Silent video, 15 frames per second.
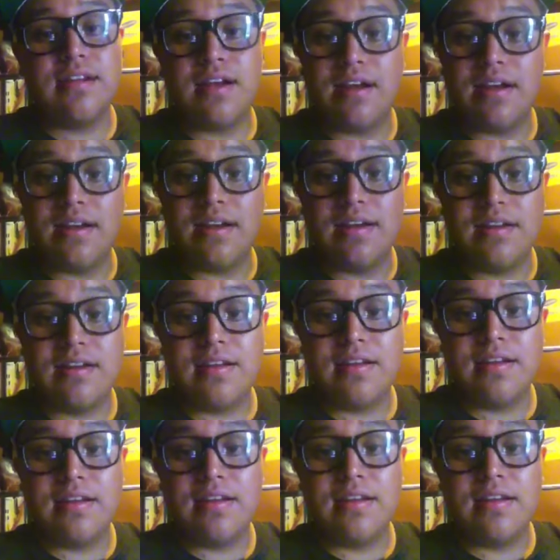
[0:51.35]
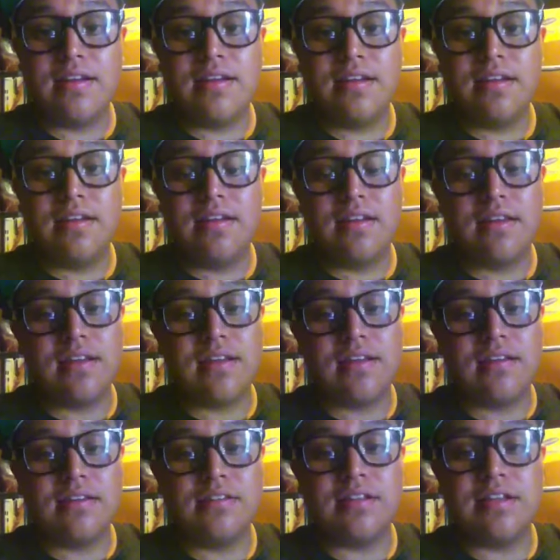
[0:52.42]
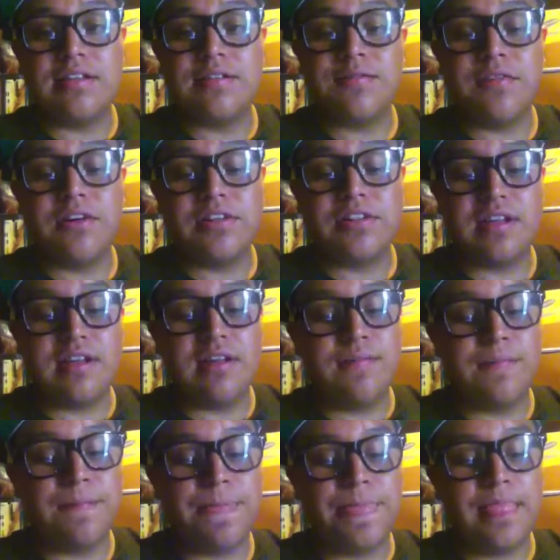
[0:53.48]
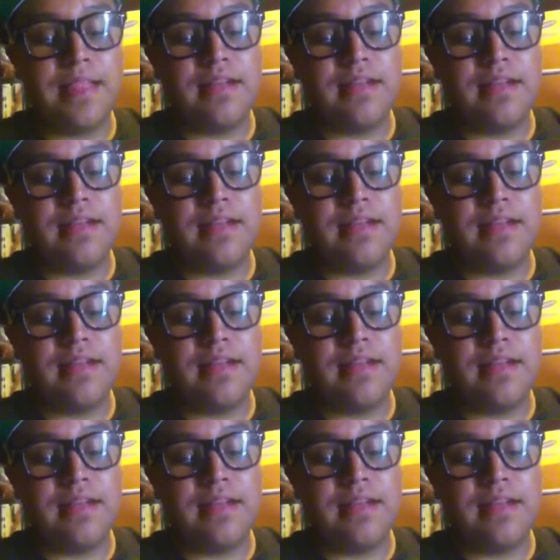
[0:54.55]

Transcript: Alright. Yeah, so that's first shout out.